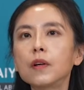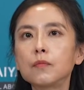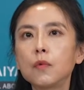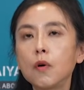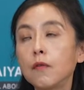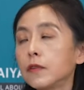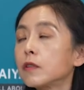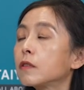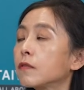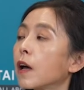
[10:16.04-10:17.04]
and more
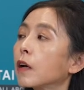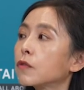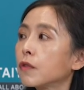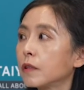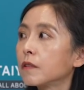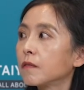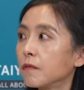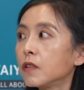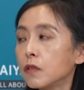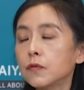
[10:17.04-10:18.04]
overseas factories.
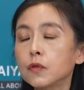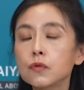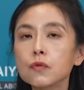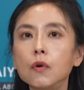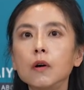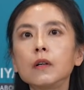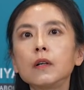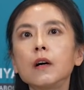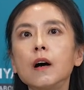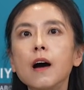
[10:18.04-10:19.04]
This is for sure.
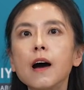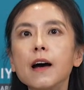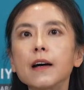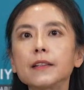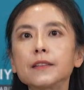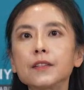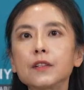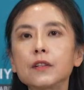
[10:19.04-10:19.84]
And